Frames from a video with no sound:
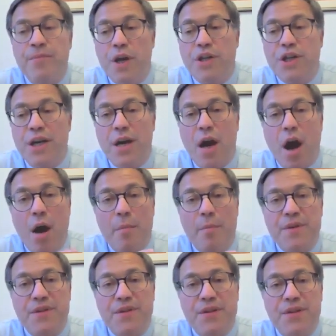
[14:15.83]
which
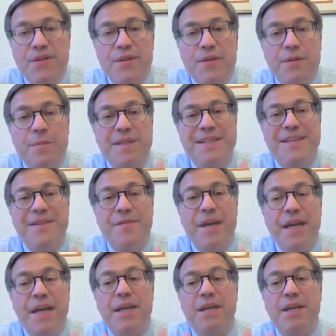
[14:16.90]
encompasses specific